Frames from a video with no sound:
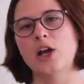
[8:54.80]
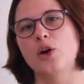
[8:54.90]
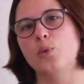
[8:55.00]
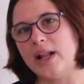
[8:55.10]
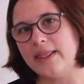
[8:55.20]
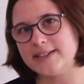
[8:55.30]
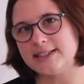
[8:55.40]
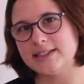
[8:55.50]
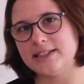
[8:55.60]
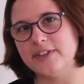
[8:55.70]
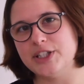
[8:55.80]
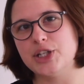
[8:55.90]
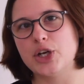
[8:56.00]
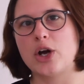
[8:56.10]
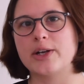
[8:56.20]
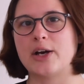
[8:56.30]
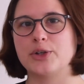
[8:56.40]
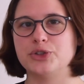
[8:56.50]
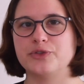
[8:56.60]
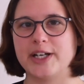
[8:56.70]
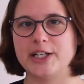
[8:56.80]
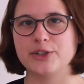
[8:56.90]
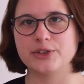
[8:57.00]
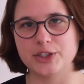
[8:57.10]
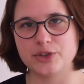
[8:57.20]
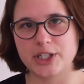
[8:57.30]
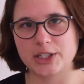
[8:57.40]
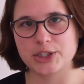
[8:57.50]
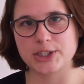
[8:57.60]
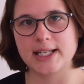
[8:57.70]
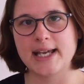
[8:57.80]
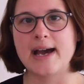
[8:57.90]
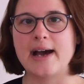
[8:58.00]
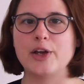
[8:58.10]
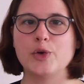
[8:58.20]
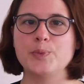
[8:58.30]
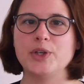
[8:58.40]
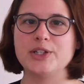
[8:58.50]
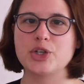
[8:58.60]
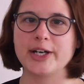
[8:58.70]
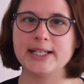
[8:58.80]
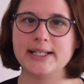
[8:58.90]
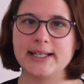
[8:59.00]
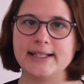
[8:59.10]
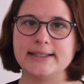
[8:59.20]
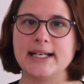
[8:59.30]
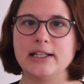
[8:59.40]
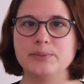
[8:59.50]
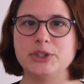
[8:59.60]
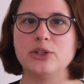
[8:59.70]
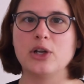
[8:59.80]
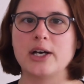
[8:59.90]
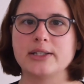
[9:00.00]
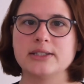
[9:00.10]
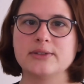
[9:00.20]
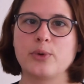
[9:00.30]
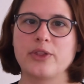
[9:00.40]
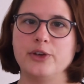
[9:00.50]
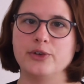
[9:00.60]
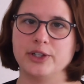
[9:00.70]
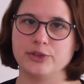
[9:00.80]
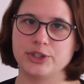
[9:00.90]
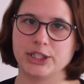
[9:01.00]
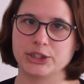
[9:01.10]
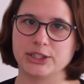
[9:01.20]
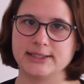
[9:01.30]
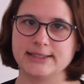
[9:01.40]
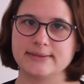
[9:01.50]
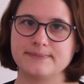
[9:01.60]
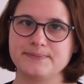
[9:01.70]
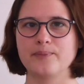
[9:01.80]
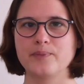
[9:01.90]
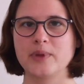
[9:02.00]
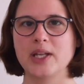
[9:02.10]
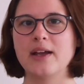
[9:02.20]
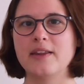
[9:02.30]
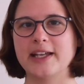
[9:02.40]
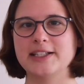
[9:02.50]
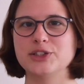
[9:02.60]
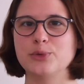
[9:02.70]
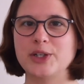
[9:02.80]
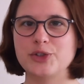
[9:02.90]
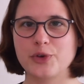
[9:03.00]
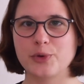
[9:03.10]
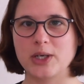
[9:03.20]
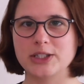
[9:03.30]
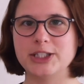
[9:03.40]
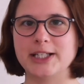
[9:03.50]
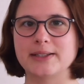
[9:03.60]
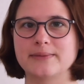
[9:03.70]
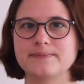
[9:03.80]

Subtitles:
Well, this is the video on how to write a good introduction. I hope you enjoyed it and it helped you a lot with your introductions. Thanks so much for watching.